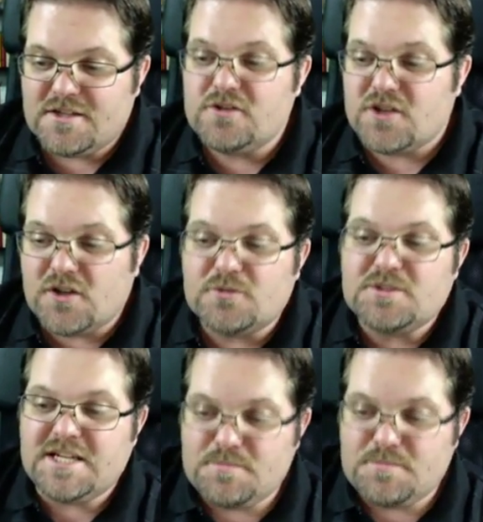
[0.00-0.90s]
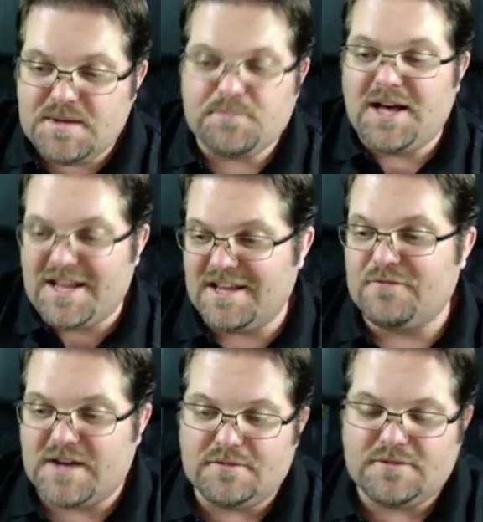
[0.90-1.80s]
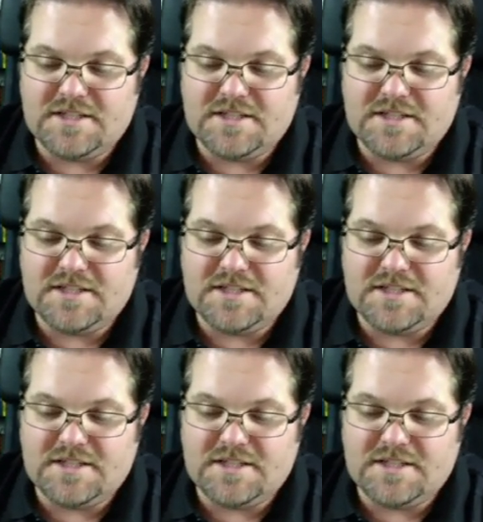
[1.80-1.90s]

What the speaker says: you should go teach people how to get 5